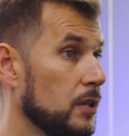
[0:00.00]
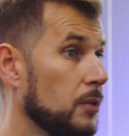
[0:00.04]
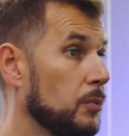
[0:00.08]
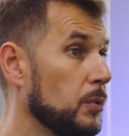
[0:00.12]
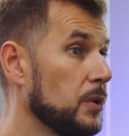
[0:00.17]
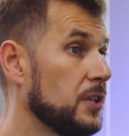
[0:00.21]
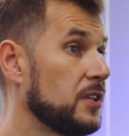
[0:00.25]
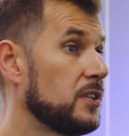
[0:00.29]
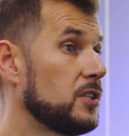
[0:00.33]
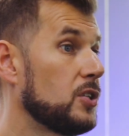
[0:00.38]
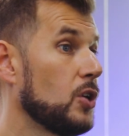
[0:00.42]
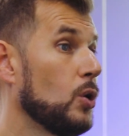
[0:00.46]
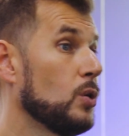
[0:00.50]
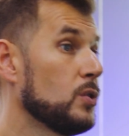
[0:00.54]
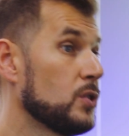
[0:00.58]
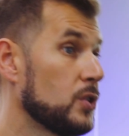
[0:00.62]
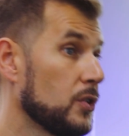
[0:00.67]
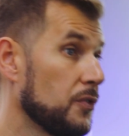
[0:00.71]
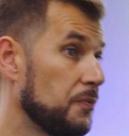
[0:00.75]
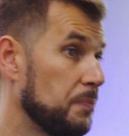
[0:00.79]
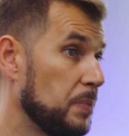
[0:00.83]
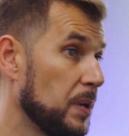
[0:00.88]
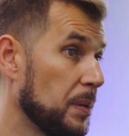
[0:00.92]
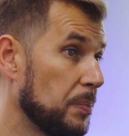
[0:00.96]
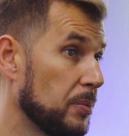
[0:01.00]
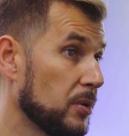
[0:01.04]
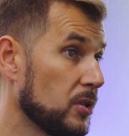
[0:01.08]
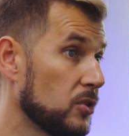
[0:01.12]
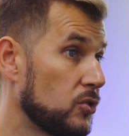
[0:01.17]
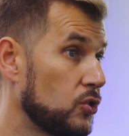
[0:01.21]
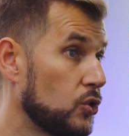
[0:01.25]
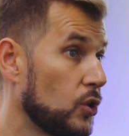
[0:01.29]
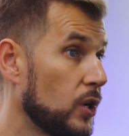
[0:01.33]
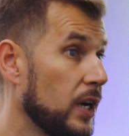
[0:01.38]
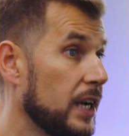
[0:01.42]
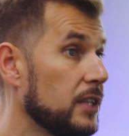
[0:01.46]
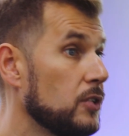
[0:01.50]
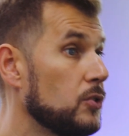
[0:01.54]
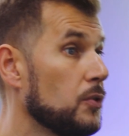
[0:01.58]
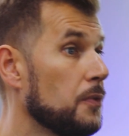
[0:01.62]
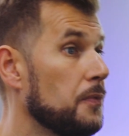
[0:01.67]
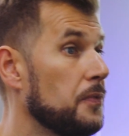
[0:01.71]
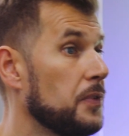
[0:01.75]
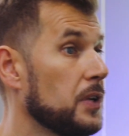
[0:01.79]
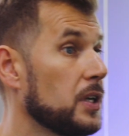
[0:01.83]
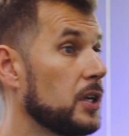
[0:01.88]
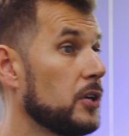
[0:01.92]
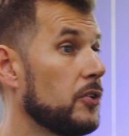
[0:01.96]
with tons of people trying to
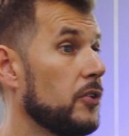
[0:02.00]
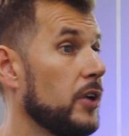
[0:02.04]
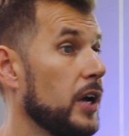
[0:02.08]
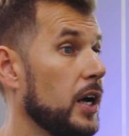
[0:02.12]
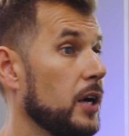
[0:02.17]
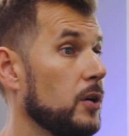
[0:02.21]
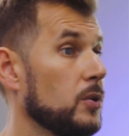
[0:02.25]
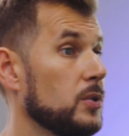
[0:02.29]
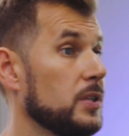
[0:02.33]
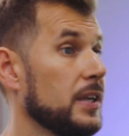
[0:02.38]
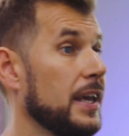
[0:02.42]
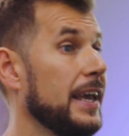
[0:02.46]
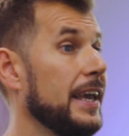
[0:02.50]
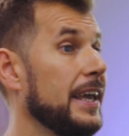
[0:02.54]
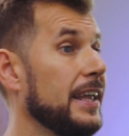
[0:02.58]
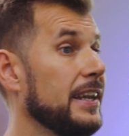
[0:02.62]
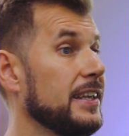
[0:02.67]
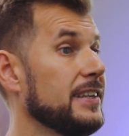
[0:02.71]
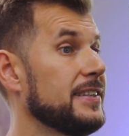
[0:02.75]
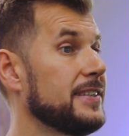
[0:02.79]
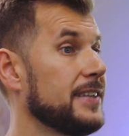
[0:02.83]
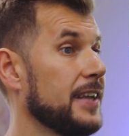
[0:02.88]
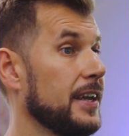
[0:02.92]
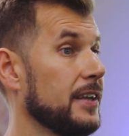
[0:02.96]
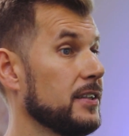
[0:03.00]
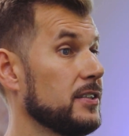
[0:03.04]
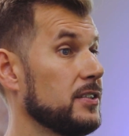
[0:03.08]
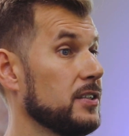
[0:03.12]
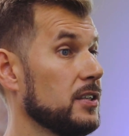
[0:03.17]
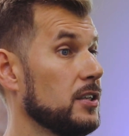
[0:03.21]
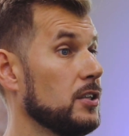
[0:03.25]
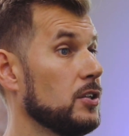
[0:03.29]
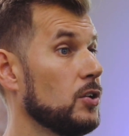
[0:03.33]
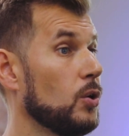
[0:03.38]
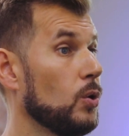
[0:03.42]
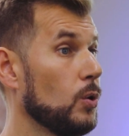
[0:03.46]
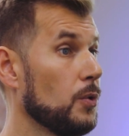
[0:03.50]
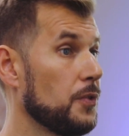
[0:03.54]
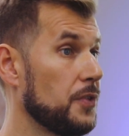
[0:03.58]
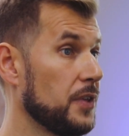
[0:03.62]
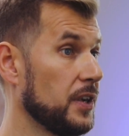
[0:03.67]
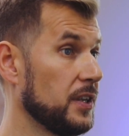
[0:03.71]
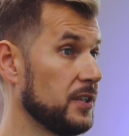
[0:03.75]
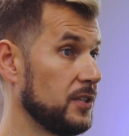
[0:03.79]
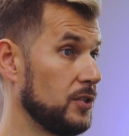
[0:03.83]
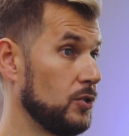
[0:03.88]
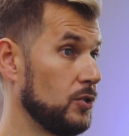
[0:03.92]
figure out any sense in all this